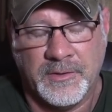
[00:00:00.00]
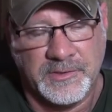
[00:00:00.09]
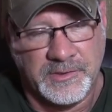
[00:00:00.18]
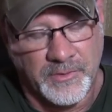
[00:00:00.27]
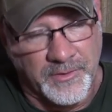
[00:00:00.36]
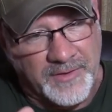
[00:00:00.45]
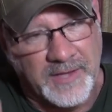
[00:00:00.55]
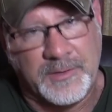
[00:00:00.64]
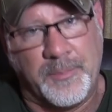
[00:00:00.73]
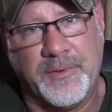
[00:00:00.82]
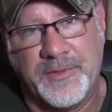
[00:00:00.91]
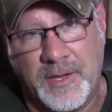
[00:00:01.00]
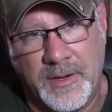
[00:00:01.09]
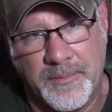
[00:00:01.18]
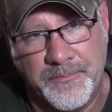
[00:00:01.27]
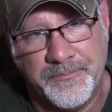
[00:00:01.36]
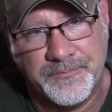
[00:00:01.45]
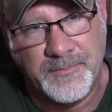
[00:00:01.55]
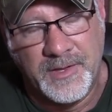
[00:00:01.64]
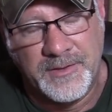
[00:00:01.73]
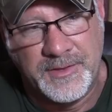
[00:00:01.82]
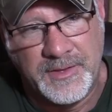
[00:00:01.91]
So we've got
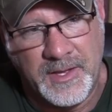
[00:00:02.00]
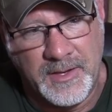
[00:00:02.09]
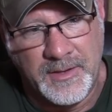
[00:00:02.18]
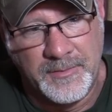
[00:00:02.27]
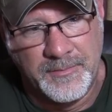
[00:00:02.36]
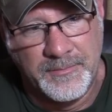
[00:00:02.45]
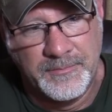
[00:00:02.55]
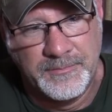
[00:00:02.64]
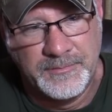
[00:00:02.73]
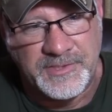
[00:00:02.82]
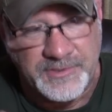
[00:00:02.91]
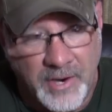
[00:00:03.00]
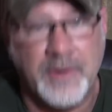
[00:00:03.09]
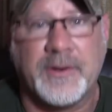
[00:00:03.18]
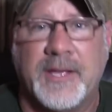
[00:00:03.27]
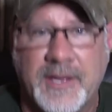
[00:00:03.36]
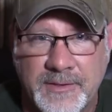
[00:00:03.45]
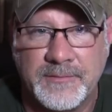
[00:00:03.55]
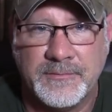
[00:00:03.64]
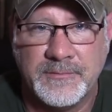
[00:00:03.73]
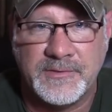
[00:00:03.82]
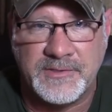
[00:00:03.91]
the starter kit
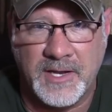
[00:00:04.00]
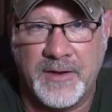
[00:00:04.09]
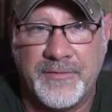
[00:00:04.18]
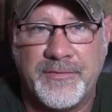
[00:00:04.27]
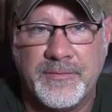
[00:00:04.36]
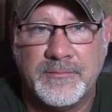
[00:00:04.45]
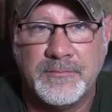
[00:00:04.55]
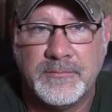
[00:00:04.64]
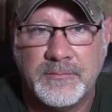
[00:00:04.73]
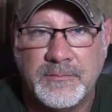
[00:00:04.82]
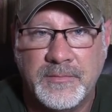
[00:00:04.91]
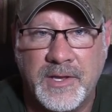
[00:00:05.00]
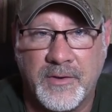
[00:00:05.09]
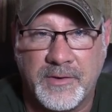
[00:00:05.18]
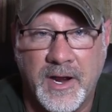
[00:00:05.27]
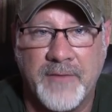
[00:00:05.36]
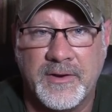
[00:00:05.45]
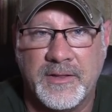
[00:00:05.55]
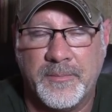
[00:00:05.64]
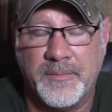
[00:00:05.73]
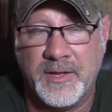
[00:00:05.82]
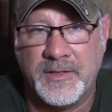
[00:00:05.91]
stuff, you know, covered
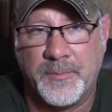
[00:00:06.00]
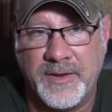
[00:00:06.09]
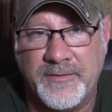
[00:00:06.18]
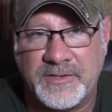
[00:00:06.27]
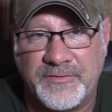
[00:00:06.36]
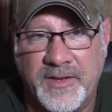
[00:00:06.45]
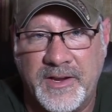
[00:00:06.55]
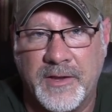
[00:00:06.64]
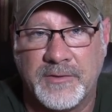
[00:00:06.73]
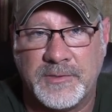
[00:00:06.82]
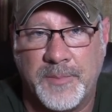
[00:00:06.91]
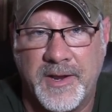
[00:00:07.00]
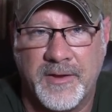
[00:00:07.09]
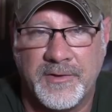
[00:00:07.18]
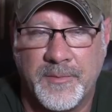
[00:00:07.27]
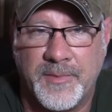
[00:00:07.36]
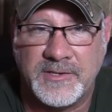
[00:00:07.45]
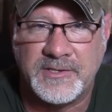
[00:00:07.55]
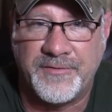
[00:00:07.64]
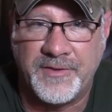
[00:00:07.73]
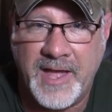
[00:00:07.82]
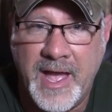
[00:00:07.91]
in the previous videos, depending on your
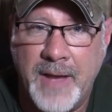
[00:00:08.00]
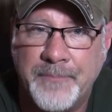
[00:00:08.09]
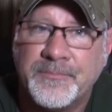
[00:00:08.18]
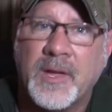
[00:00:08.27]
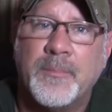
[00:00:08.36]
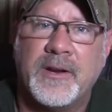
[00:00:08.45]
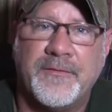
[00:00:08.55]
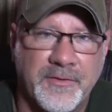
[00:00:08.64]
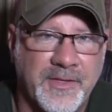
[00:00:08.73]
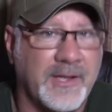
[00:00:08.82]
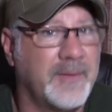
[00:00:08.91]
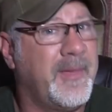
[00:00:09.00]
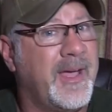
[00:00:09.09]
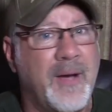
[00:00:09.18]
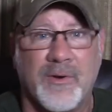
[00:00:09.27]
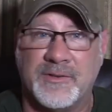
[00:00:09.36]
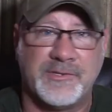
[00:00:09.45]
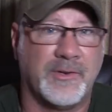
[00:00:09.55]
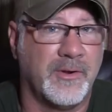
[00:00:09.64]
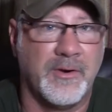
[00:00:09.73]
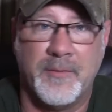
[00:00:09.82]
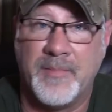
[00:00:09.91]
budget for that. But if you're thinking, man, I want
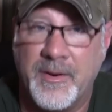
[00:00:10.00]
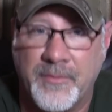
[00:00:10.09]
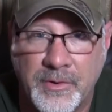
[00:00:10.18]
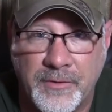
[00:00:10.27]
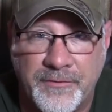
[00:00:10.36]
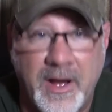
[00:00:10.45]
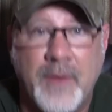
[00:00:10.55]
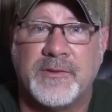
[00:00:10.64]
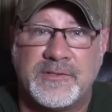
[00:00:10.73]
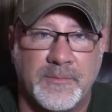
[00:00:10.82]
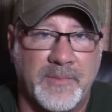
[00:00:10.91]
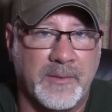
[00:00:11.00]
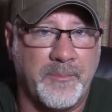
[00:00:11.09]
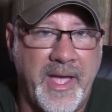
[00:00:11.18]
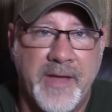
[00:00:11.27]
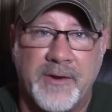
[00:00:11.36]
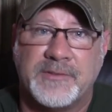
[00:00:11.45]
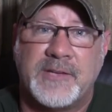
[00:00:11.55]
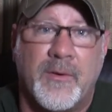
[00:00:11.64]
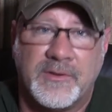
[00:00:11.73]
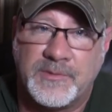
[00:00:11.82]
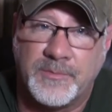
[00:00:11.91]
solar on my roof, I want some big panels,
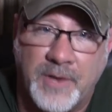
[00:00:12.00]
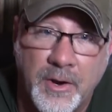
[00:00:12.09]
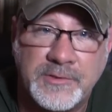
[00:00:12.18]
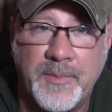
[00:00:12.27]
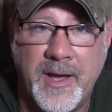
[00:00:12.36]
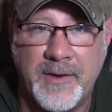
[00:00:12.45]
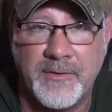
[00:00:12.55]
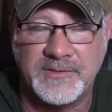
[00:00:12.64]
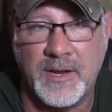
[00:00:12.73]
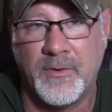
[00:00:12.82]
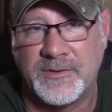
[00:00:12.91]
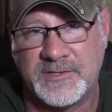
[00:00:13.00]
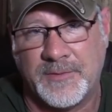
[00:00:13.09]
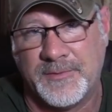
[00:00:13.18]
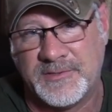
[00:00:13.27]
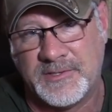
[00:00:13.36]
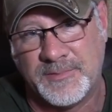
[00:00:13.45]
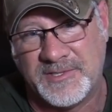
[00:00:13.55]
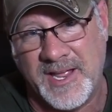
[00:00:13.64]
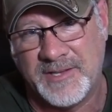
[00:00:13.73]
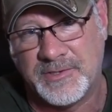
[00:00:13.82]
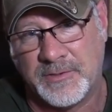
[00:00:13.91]
I want some coach batteries, I want something
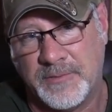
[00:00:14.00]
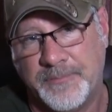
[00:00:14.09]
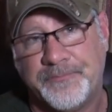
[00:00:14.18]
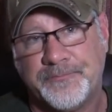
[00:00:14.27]
substantial,